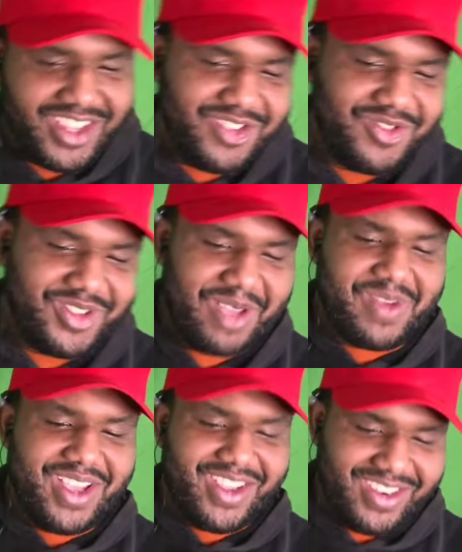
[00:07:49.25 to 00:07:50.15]
You can't
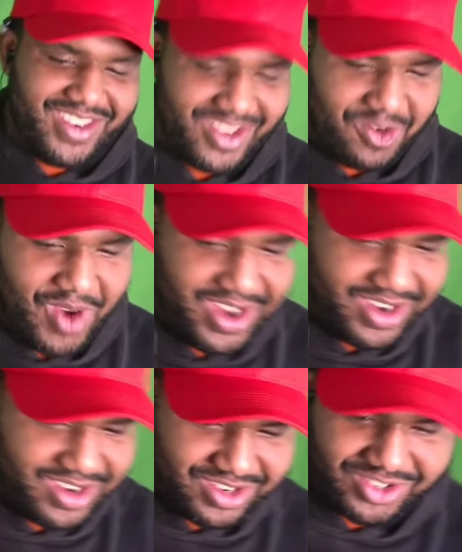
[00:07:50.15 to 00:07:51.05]
make a nigga writing
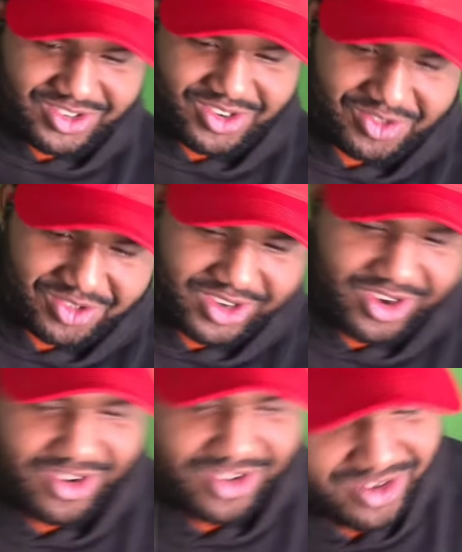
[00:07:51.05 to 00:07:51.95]
in his journal look
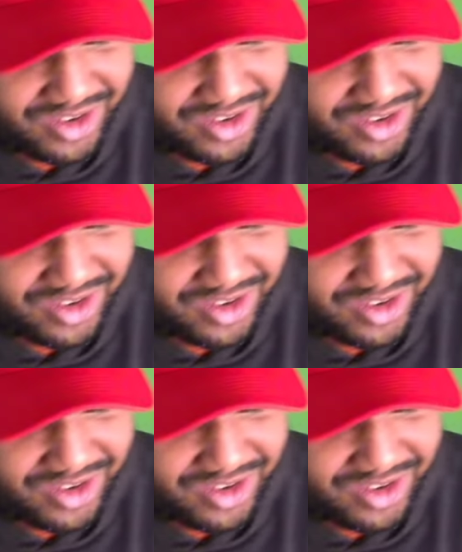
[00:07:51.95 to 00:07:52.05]
hard.